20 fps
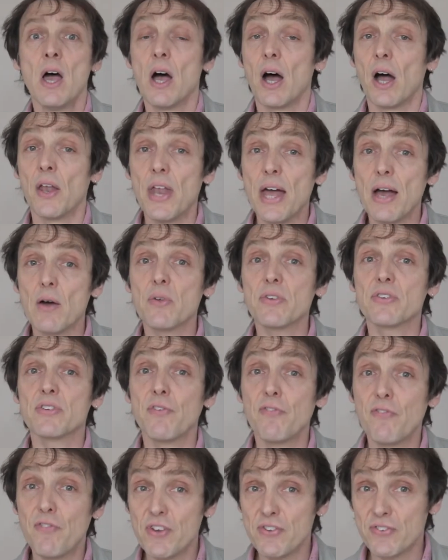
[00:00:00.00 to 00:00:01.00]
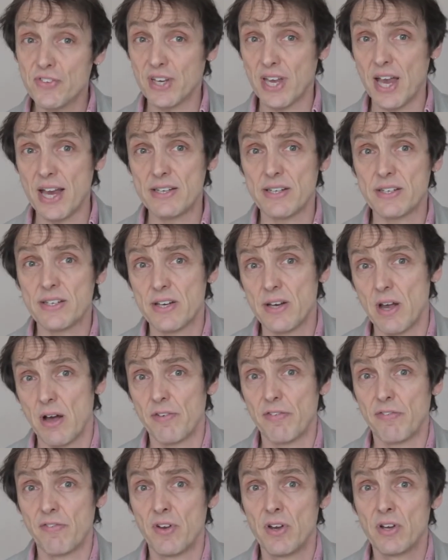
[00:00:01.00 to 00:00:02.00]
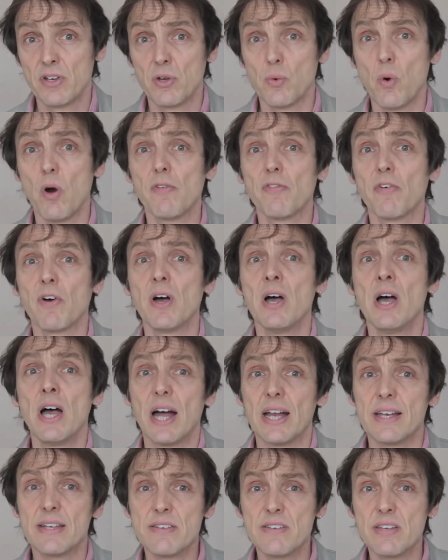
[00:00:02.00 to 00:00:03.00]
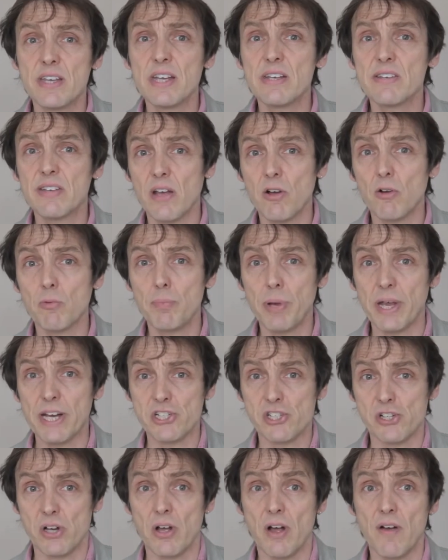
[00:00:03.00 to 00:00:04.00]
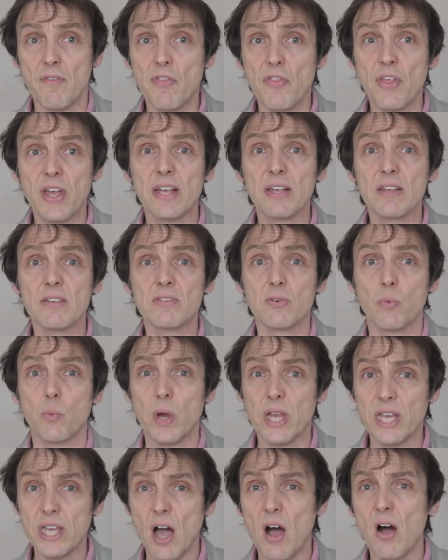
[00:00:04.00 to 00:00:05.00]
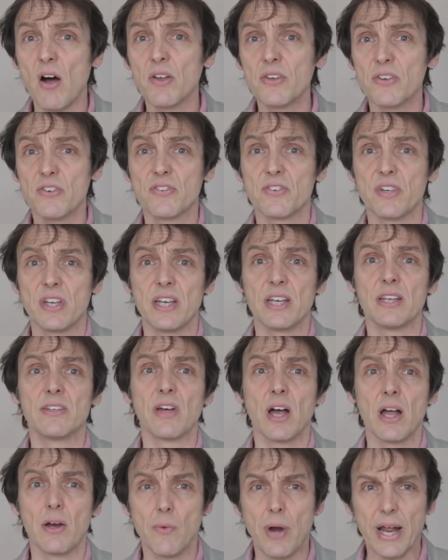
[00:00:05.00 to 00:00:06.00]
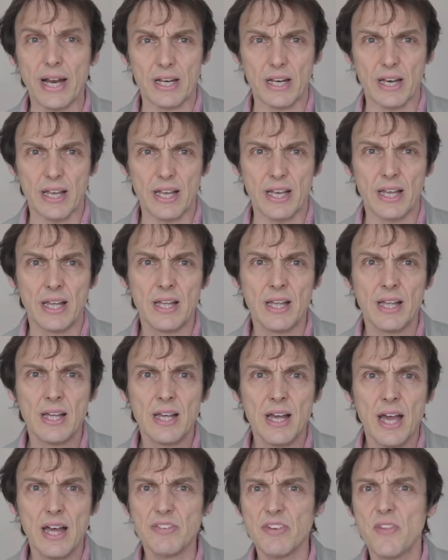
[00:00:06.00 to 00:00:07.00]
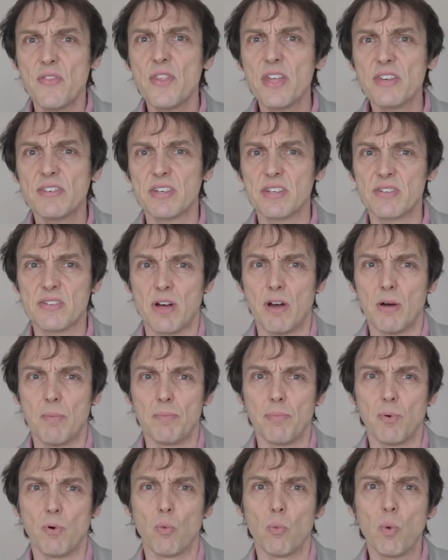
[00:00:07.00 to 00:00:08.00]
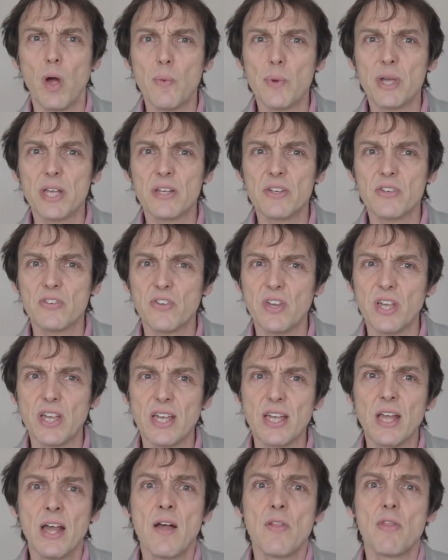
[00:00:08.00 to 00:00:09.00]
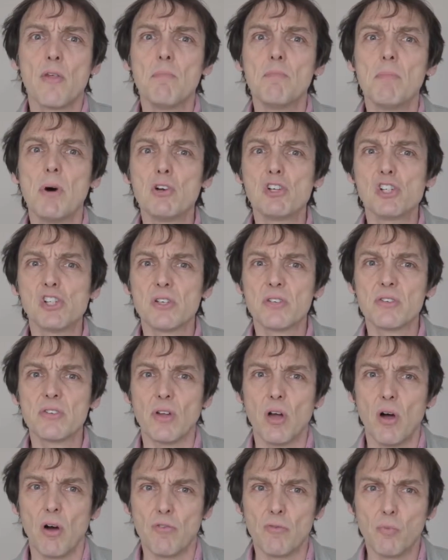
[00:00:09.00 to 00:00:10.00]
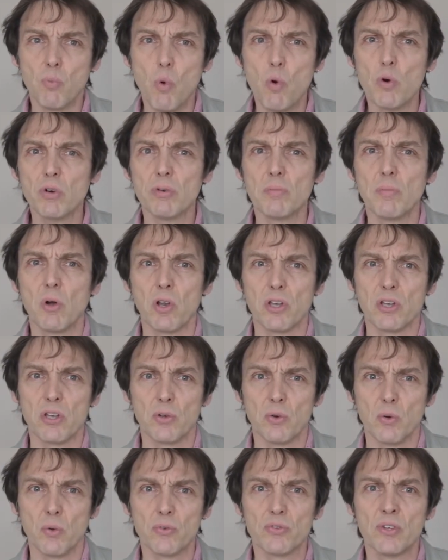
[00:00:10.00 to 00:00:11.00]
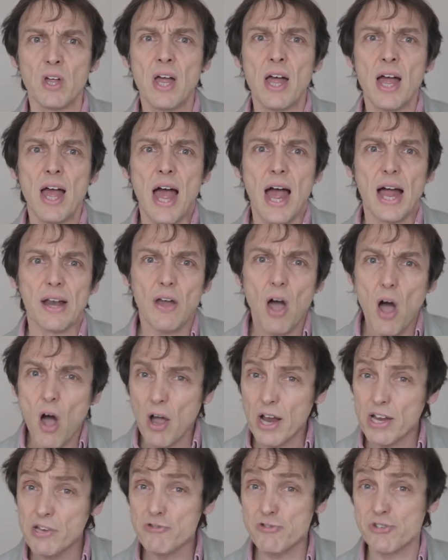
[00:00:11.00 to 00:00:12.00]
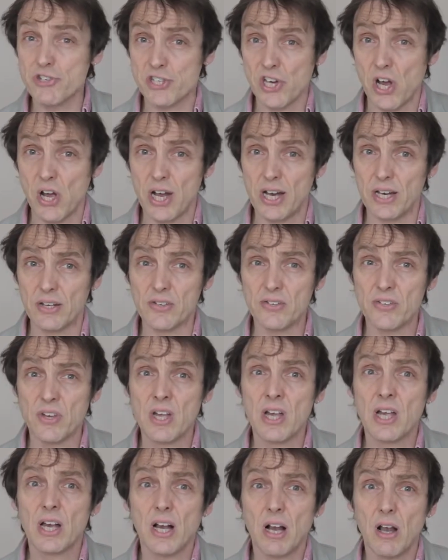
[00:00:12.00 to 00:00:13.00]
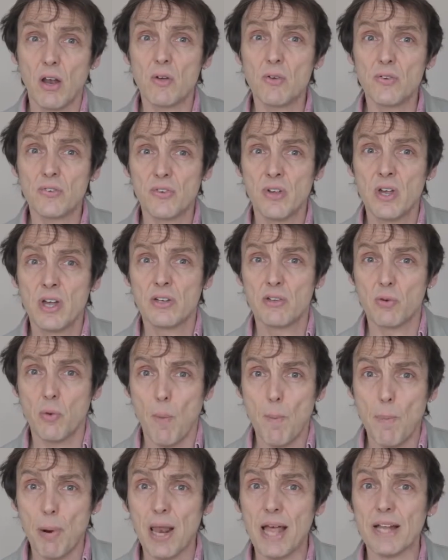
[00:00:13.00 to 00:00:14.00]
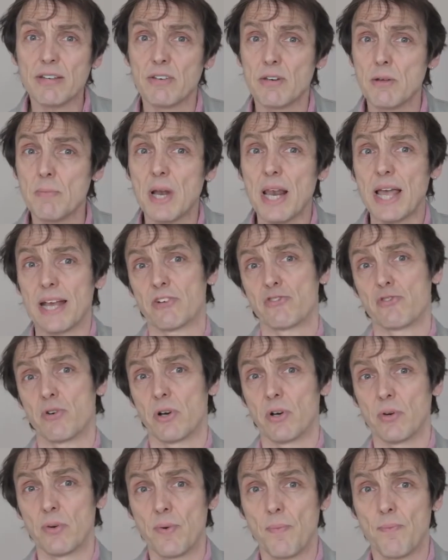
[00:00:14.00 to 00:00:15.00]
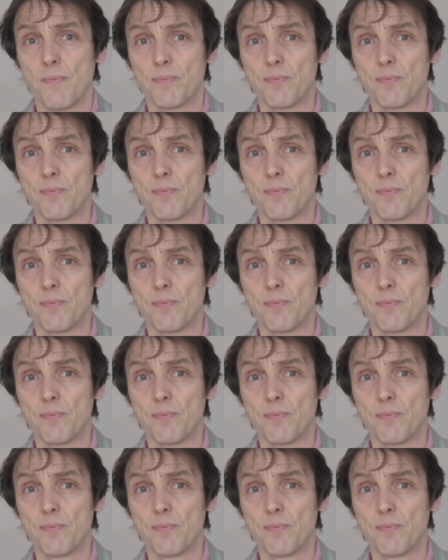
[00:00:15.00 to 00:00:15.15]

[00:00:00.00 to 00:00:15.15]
are now sophisticated enough to offer a detailed picture of things we can't see directly. As in this example, where we can see the motions of water molecules and hydrogen ions close to a platinum electrode.